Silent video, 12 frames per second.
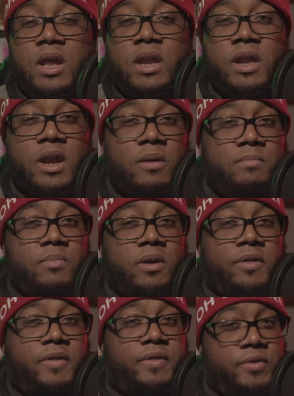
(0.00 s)
Number
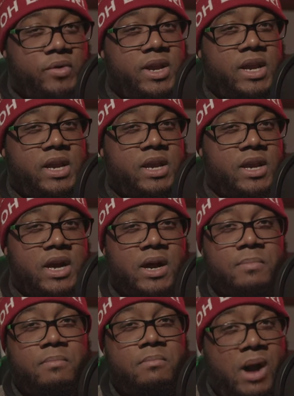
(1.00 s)
3, a
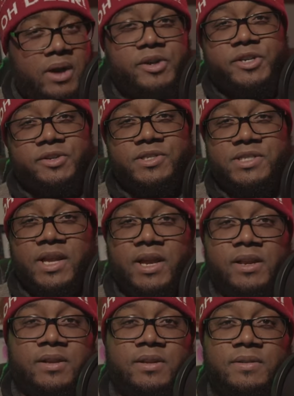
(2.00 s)
monitor
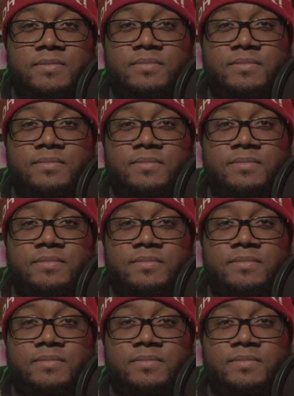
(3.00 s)
stand.